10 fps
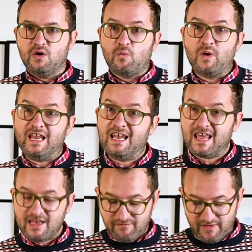We
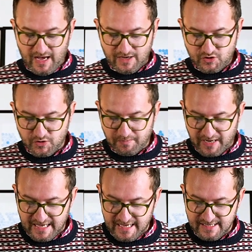live to
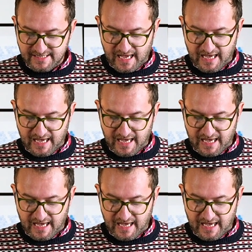please